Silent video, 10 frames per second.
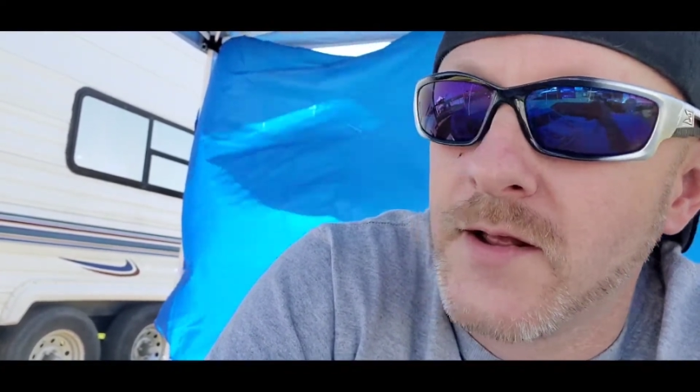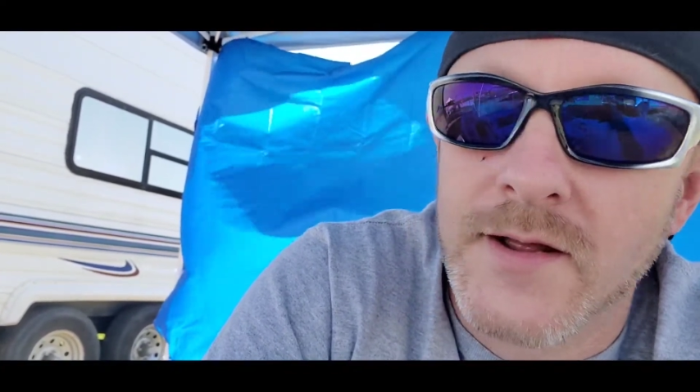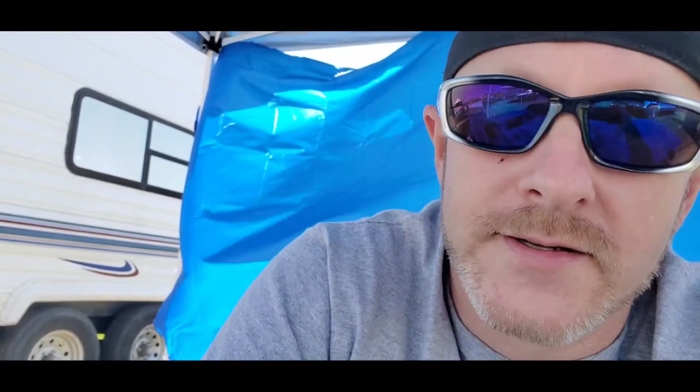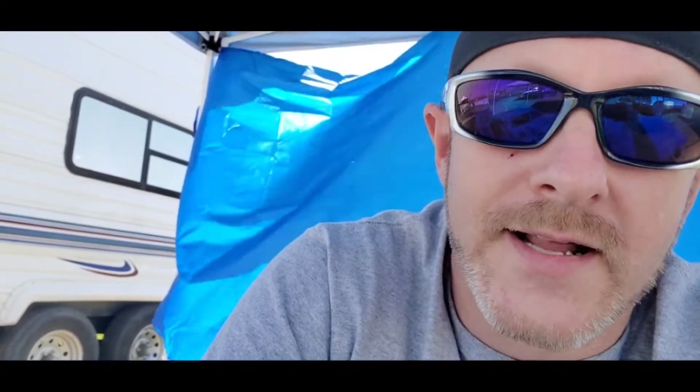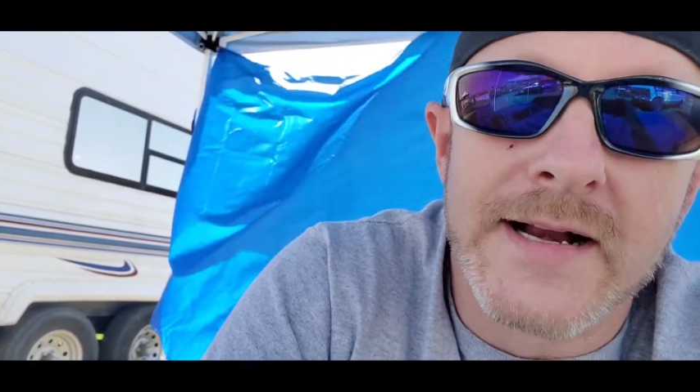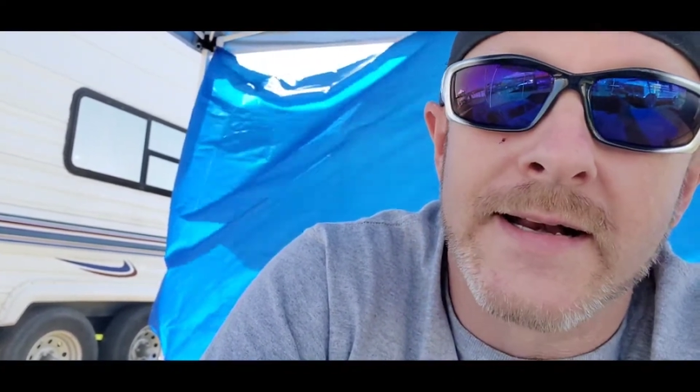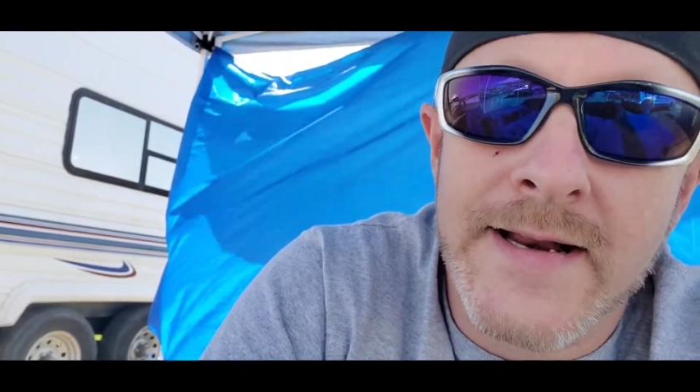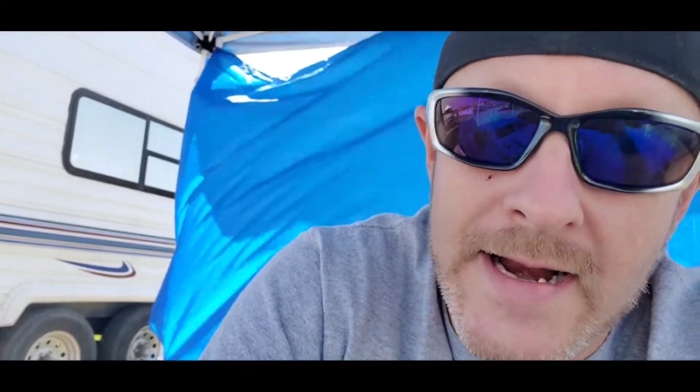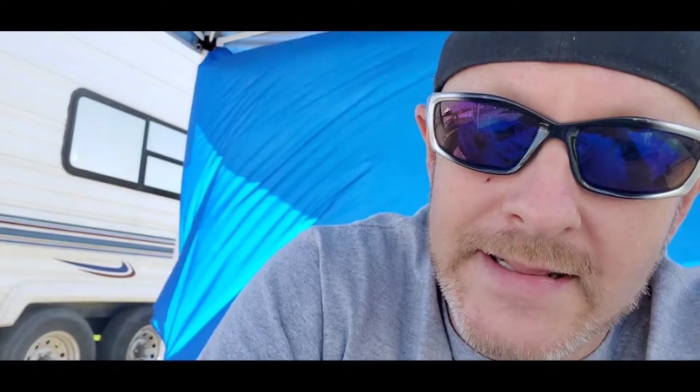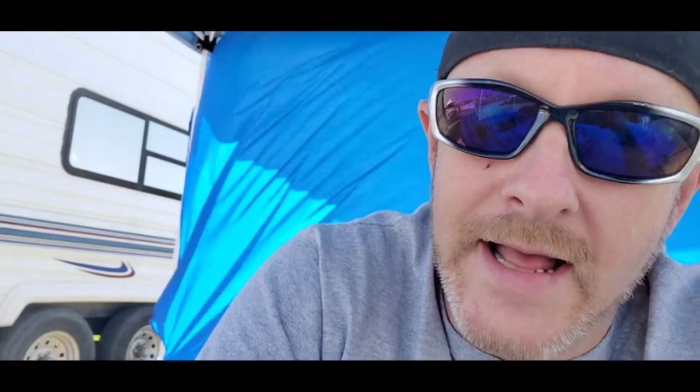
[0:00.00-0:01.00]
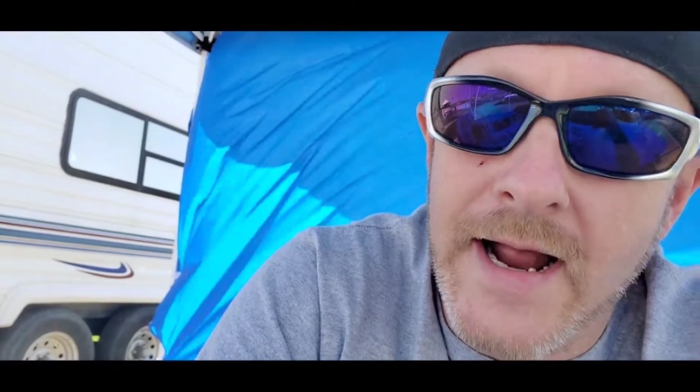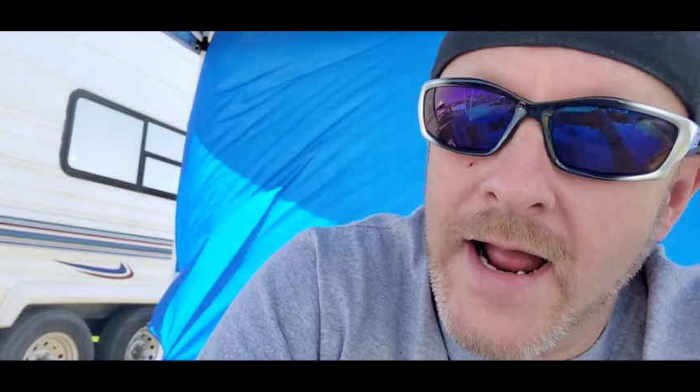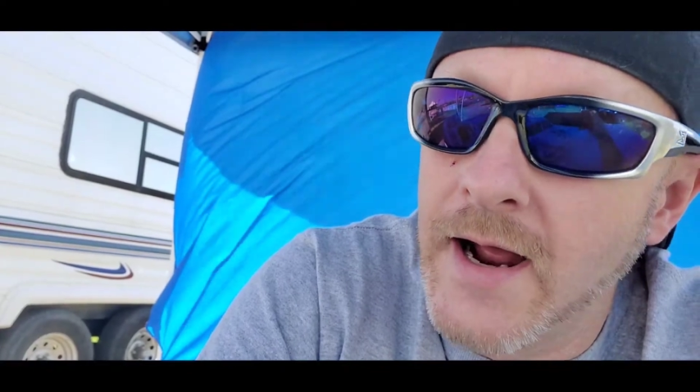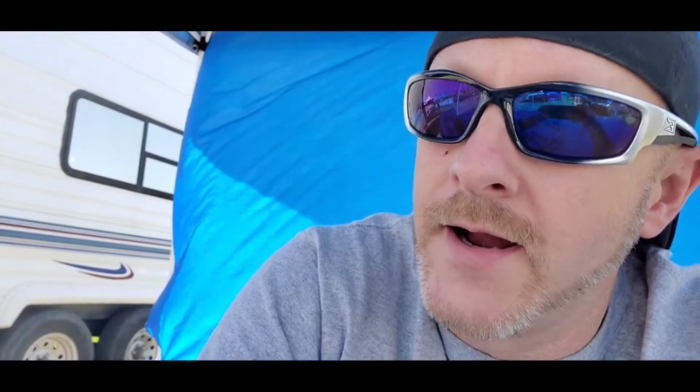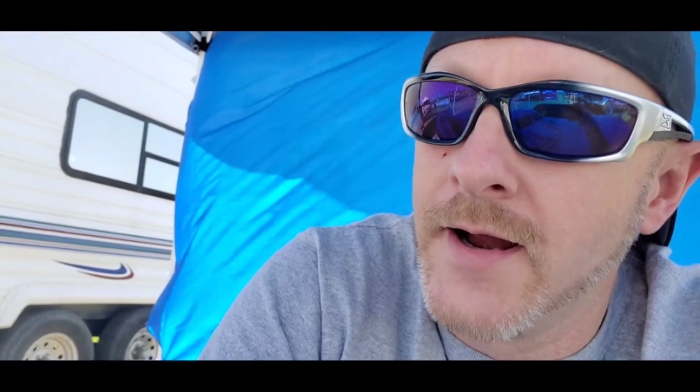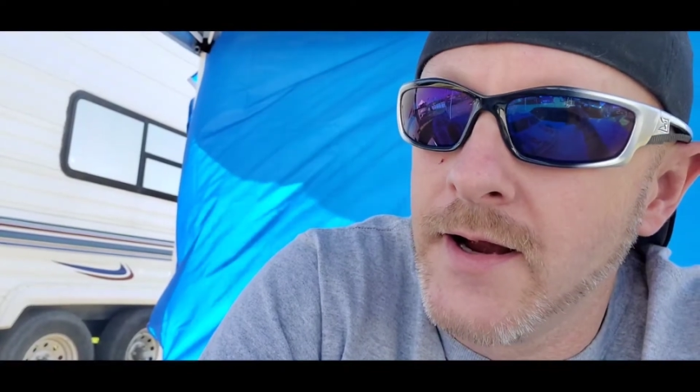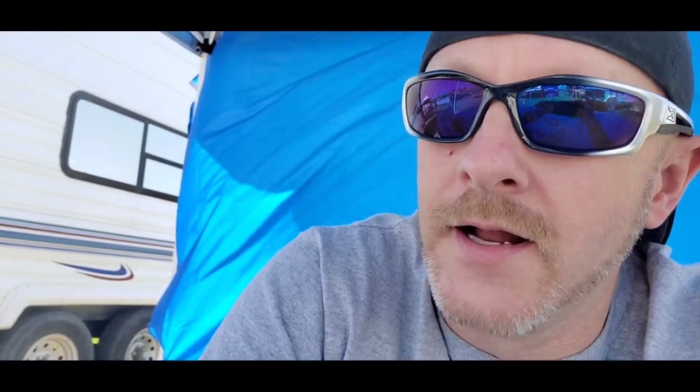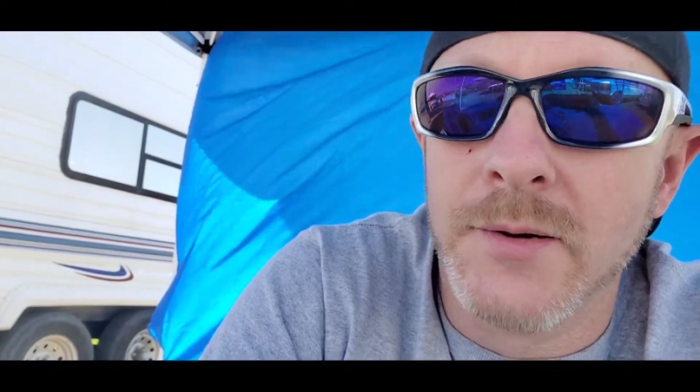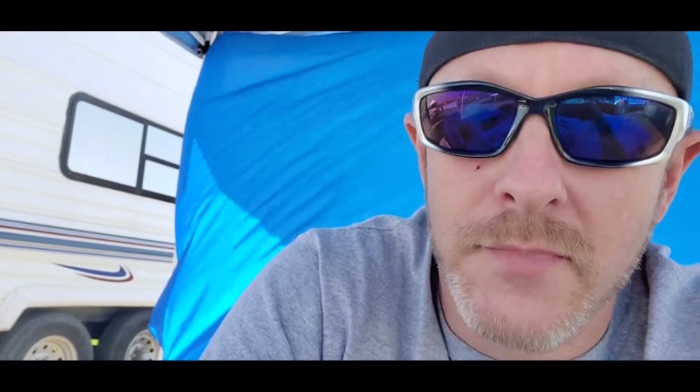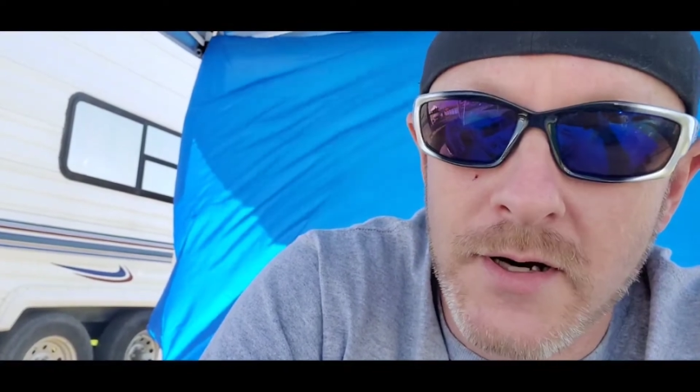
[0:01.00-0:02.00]
It's like daylight out here in
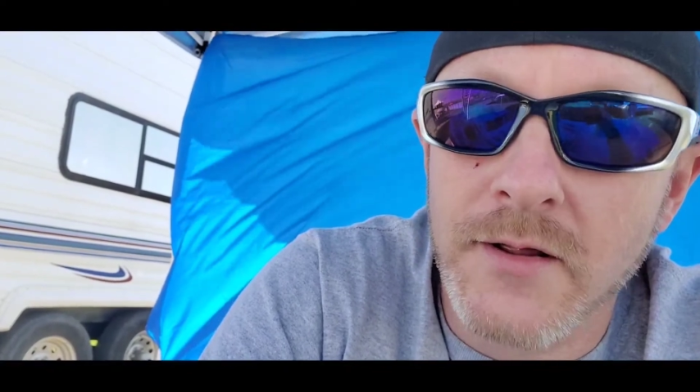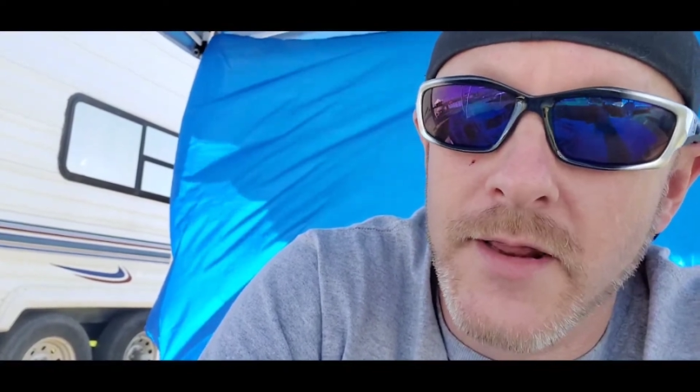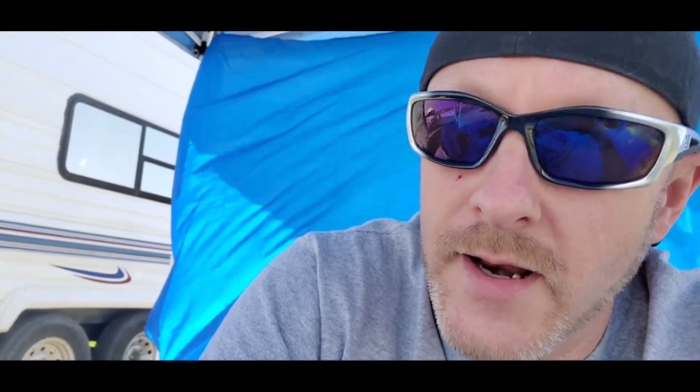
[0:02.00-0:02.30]
the middle of the